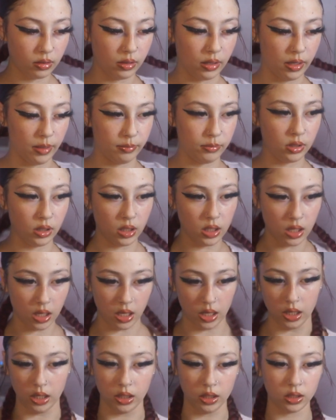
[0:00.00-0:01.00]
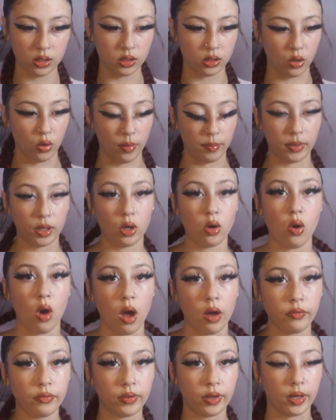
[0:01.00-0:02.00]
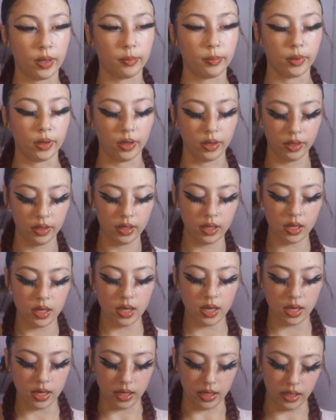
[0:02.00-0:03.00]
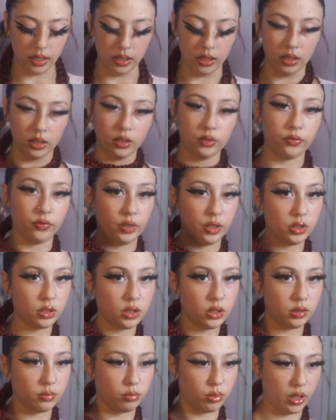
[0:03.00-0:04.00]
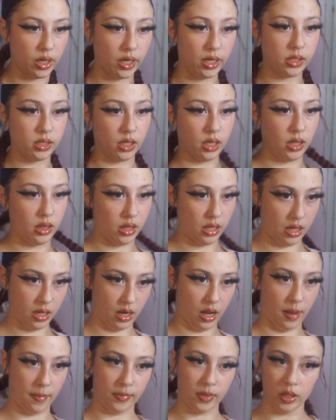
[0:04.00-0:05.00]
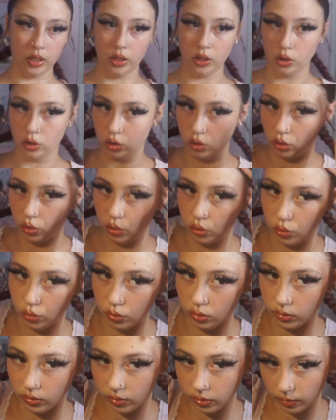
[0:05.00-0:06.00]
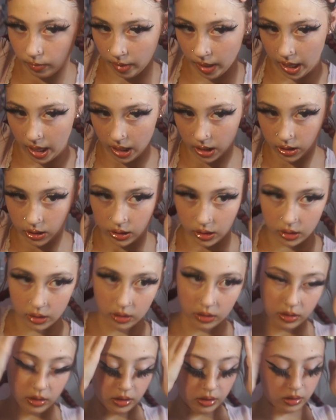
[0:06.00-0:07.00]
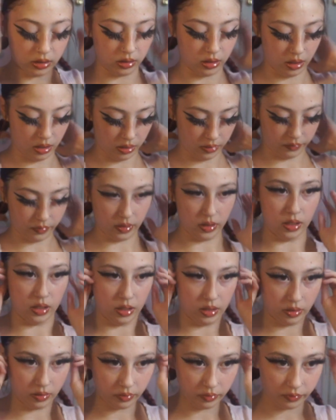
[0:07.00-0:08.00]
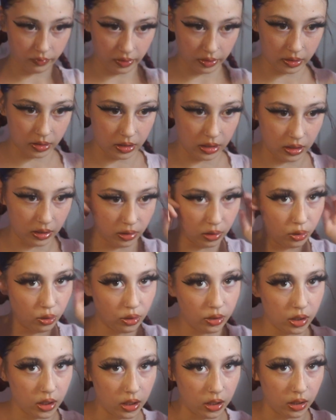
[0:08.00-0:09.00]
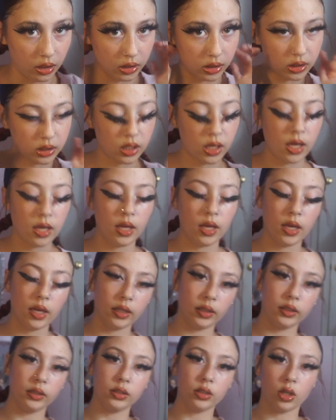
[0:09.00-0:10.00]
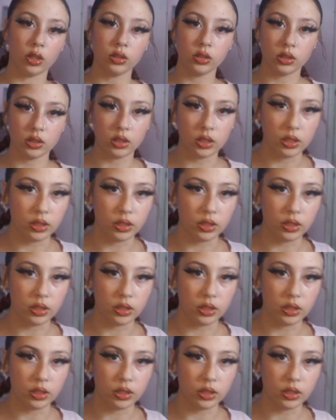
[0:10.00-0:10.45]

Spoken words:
them to the end, so I'm gonna go off camera and finish these braids, and then I'm gonna do my edges and stuff, and then fix these little things, and I'll see